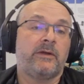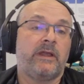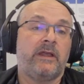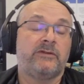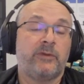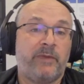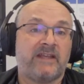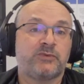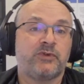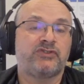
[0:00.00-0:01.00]
and the
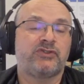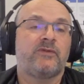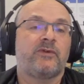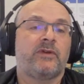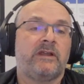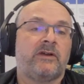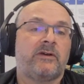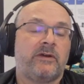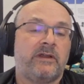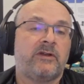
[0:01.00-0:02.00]
password server in
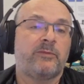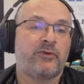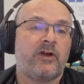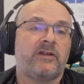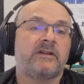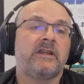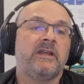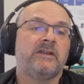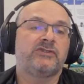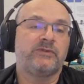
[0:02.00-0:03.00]
our product.
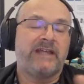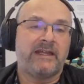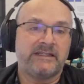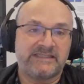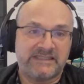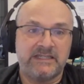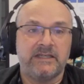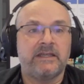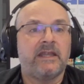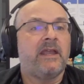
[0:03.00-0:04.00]
So that is
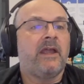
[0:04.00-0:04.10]
key.